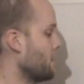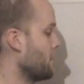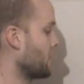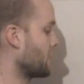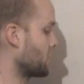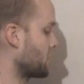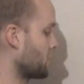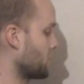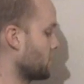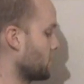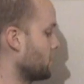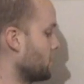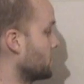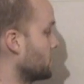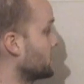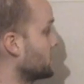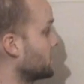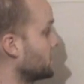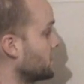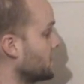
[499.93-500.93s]
make sure
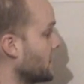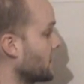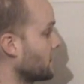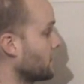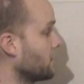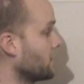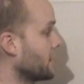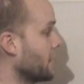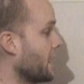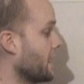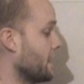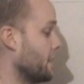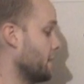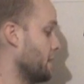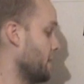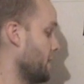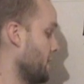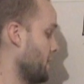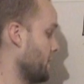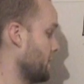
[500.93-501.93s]
you take a look at it,